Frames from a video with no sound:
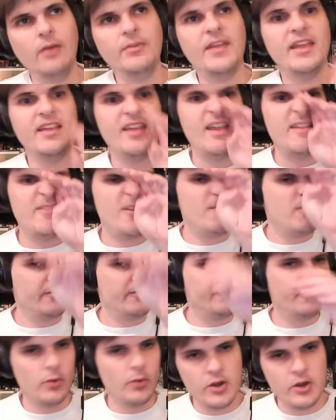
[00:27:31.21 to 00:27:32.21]
They gave him a
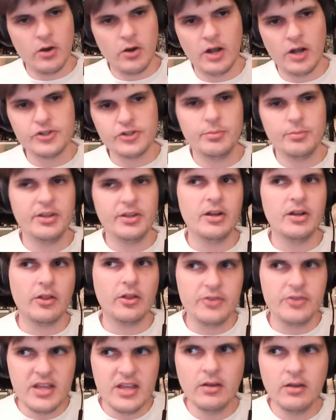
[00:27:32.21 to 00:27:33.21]
four-year, $100
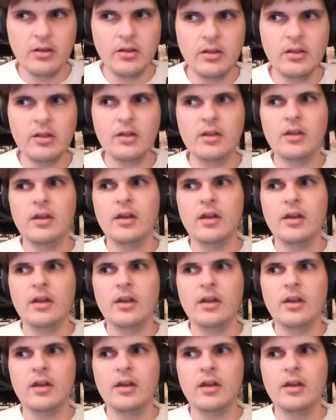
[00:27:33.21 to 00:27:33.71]
million deal.